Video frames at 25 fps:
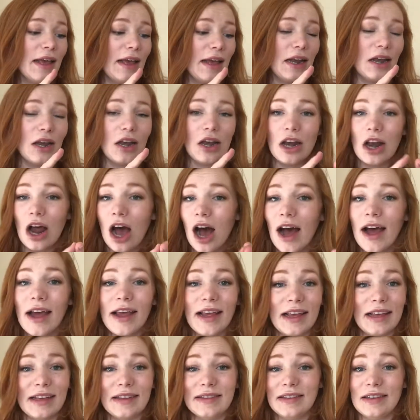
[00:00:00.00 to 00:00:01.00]

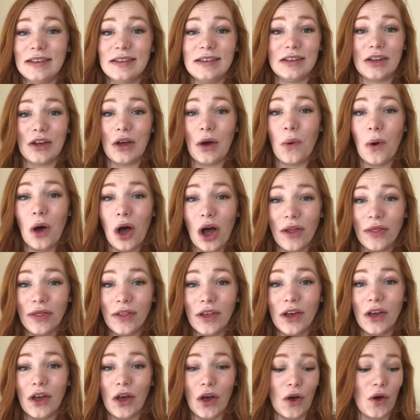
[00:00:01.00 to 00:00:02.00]
not easy to go on
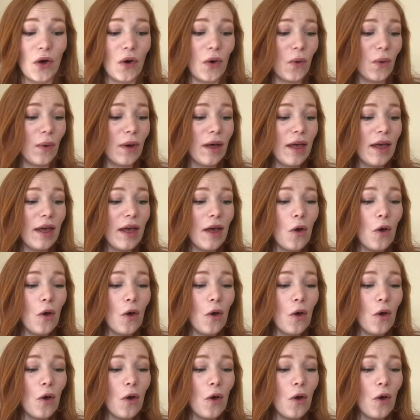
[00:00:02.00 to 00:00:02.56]
the go,